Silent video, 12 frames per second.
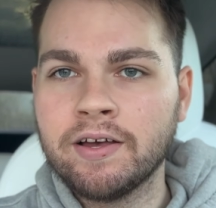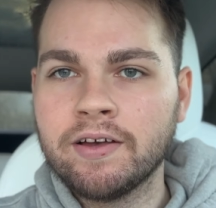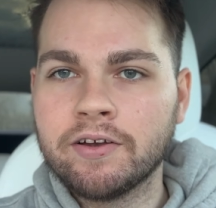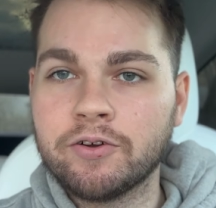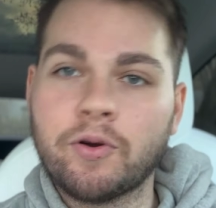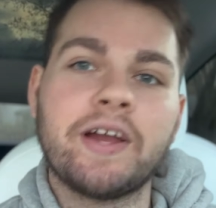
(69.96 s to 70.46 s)

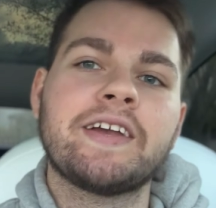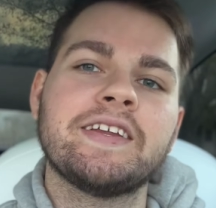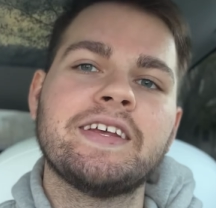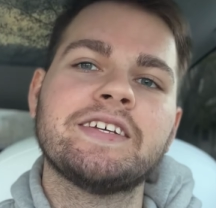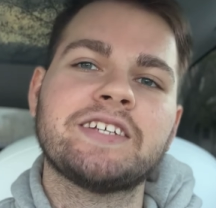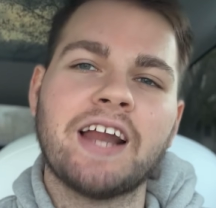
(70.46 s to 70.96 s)
great
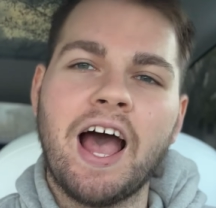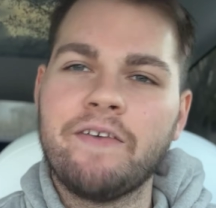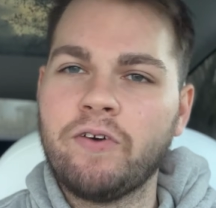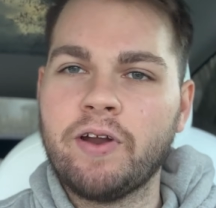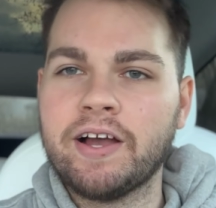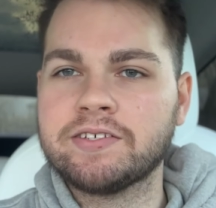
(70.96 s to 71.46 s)
condition
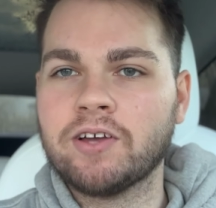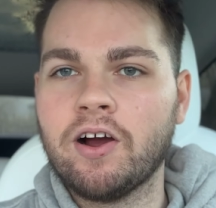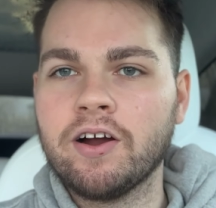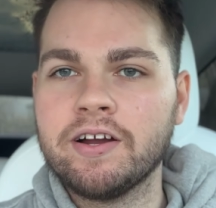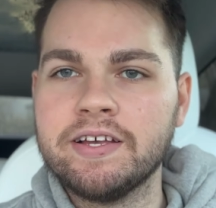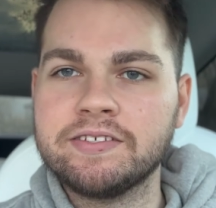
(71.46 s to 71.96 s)
iPhone
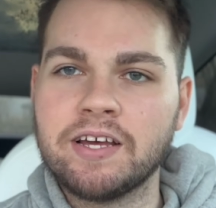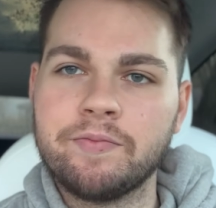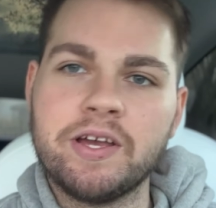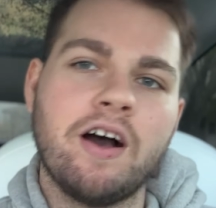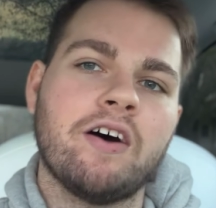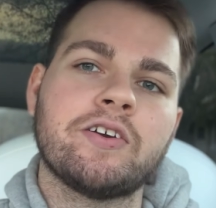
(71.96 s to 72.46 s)
XR is going to
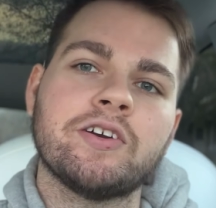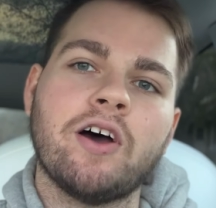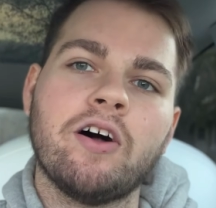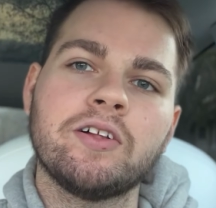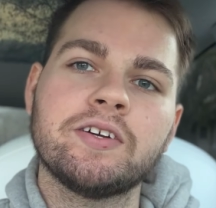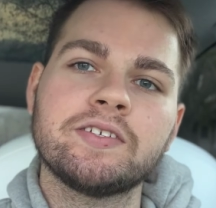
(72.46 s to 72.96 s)
be
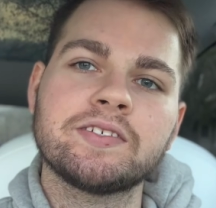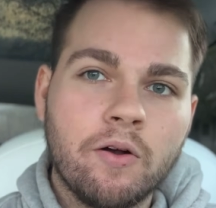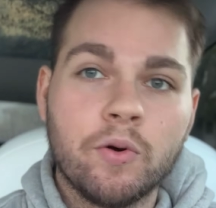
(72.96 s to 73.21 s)
$100,